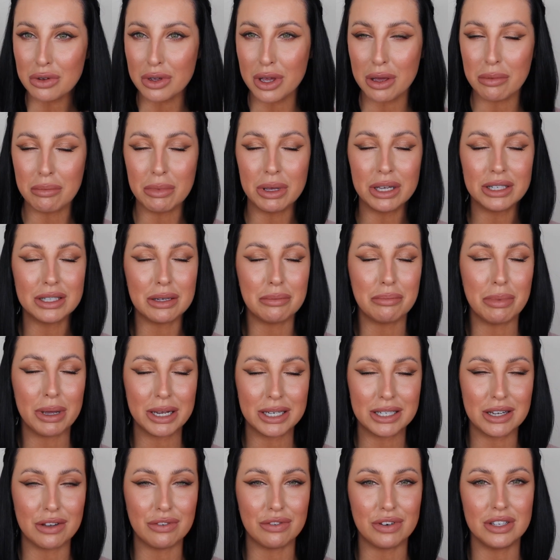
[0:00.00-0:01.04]
It makes a
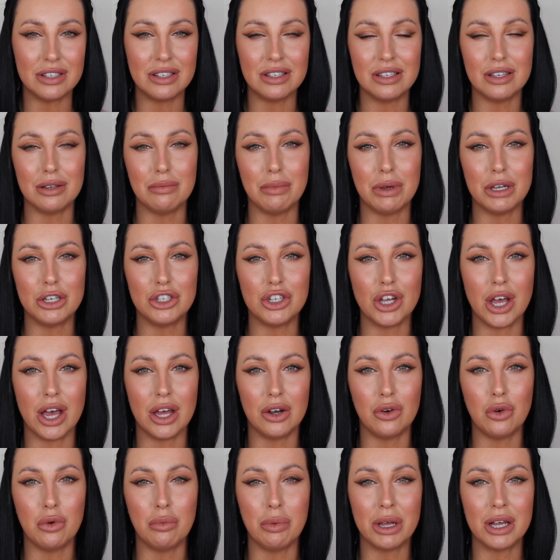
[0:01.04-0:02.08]
big difference to my
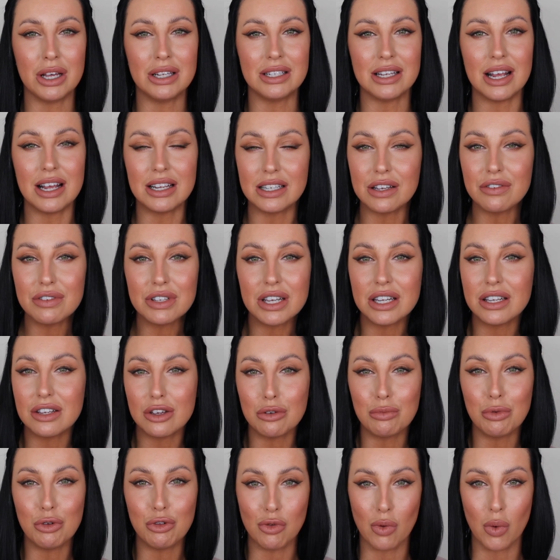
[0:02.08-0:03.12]
channel because, as I've said to
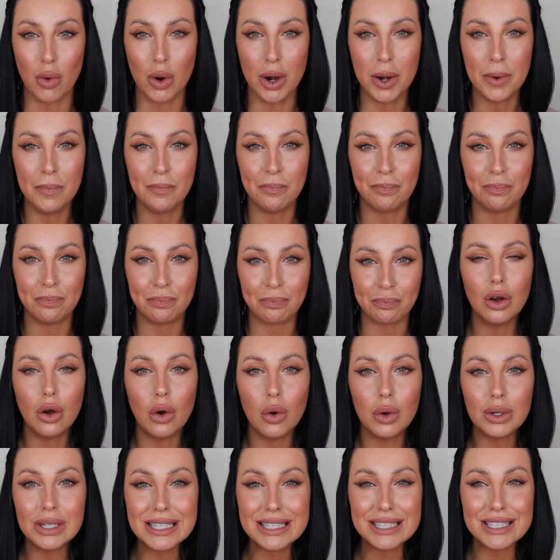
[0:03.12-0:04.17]
you before,
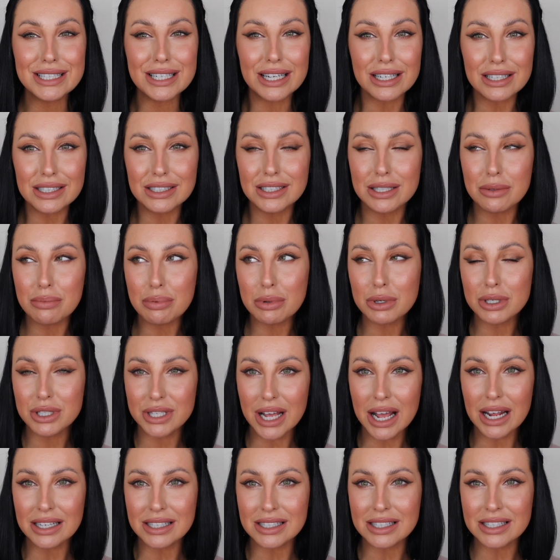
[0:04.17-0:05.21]
only
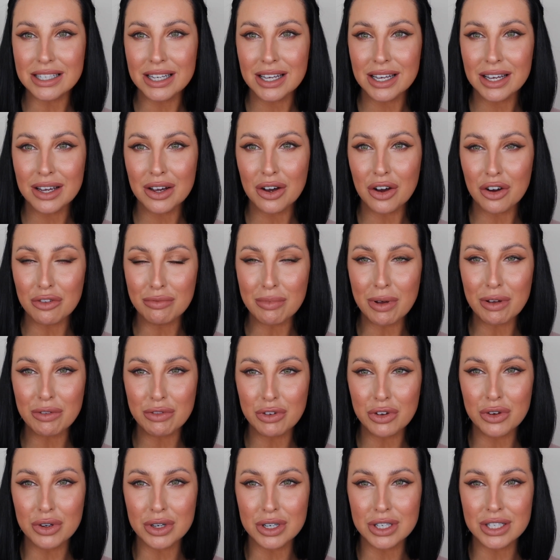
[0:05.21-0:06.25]
60% of my
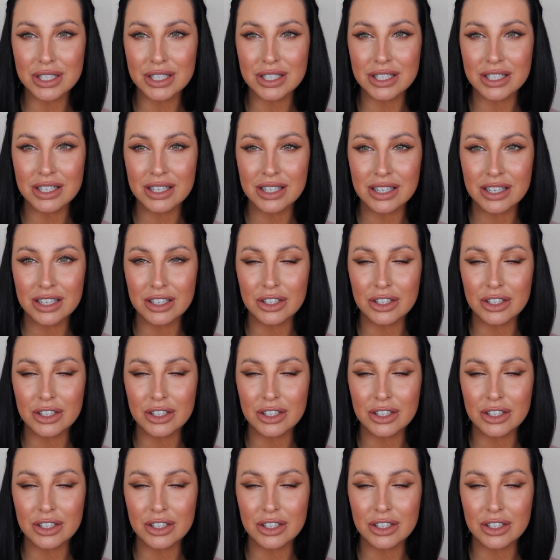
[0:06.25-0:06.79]
viewers...